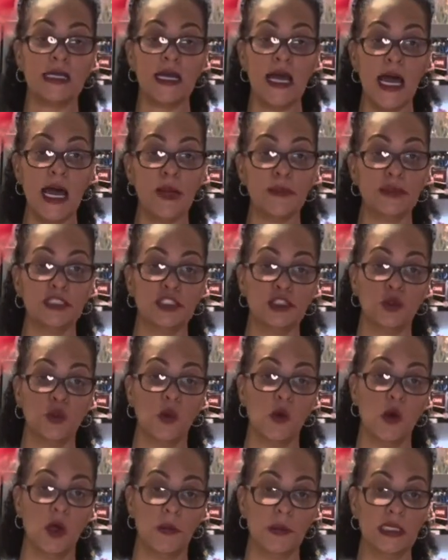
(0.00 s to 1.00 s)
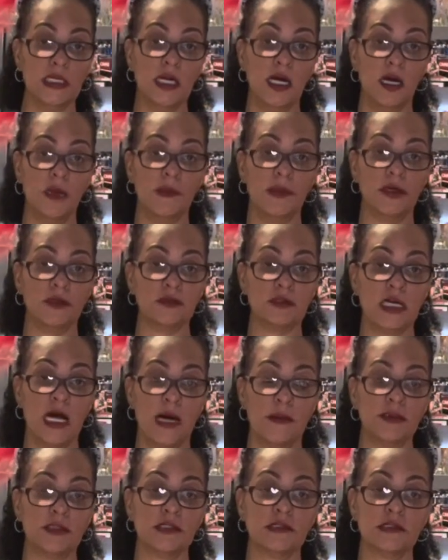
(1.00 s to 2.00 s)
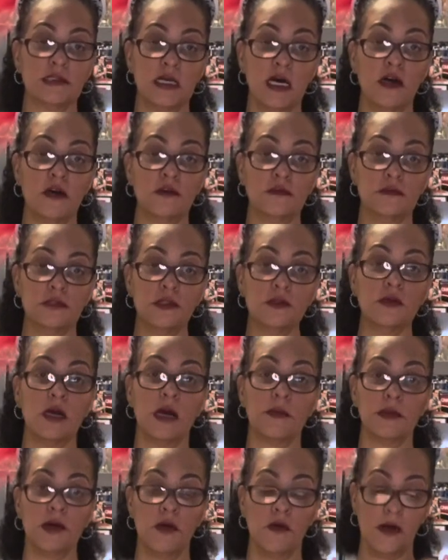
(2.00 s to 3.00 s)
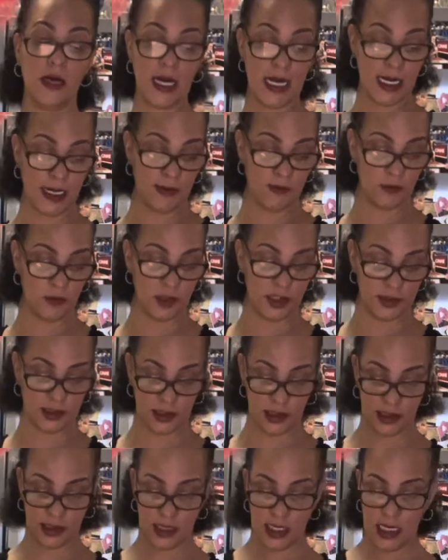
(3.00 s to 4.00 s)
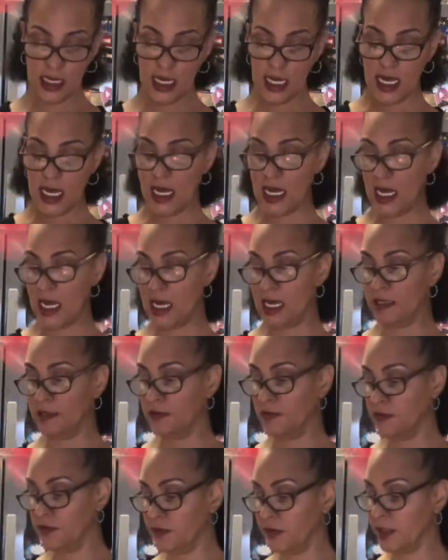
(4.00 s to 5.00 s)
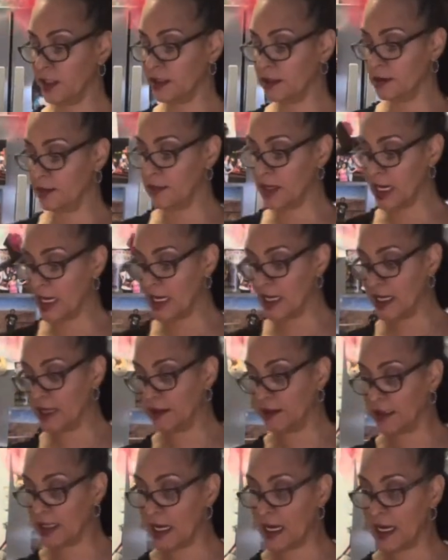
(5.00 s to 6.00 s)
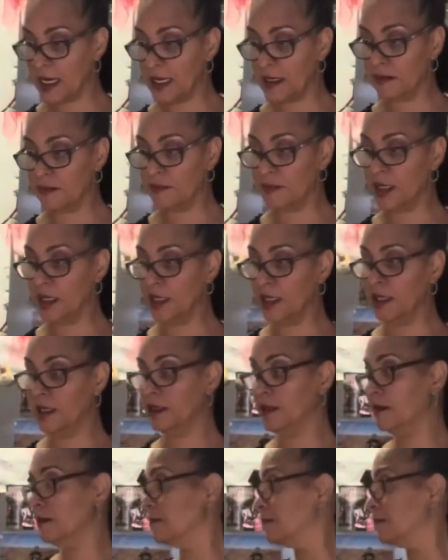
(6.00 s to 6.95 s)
cabbage warming up on top of the stove too, I'm gonna have with it. And a friend of mine gave me